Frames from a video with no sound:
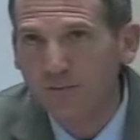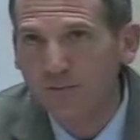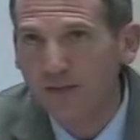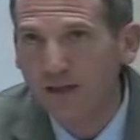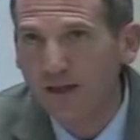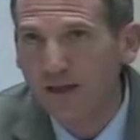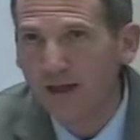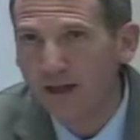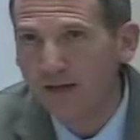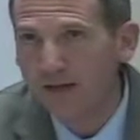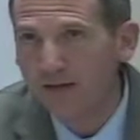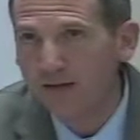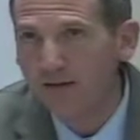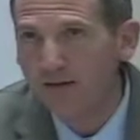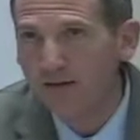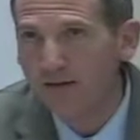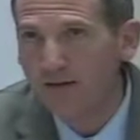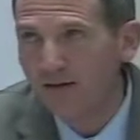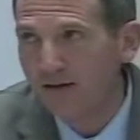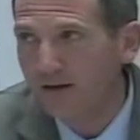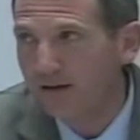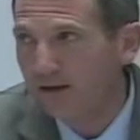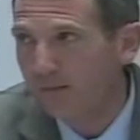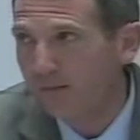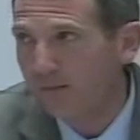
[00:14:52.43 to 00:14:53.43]
and
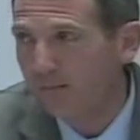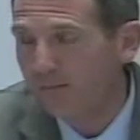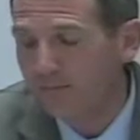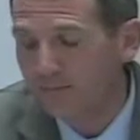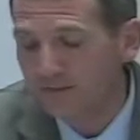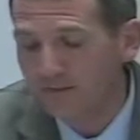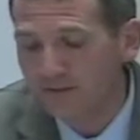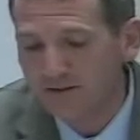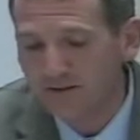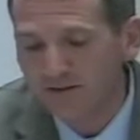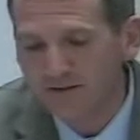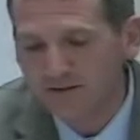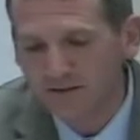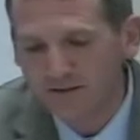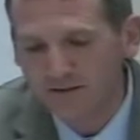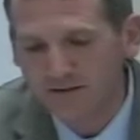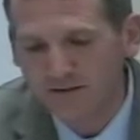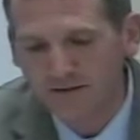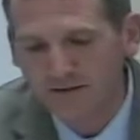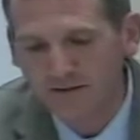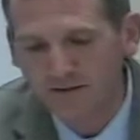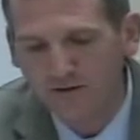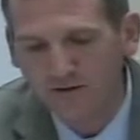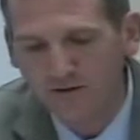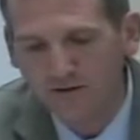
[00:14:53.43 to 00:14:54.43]
um,
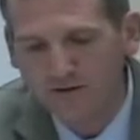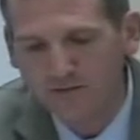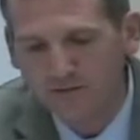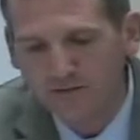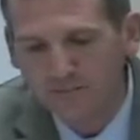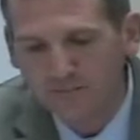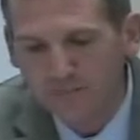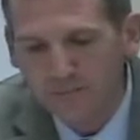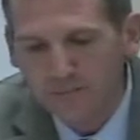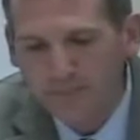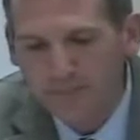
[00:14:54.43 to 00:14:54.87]
consulting costs.